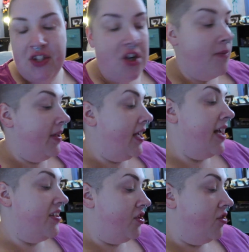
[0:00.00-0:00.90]
gets home in
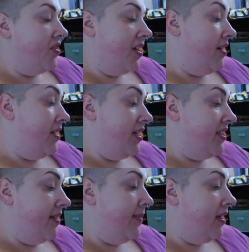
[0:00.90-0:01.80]
case it turns out he
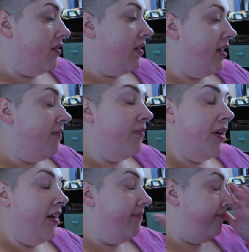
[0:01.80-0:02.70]
does need me to go get him,
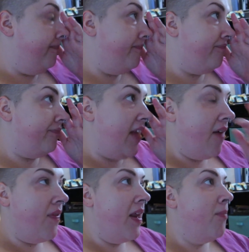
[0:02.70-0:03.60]
but
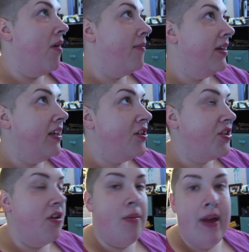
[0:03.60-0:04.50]
after that I'm probably going to
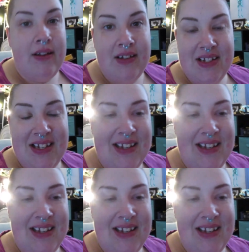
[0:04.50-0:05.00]
just go to bed because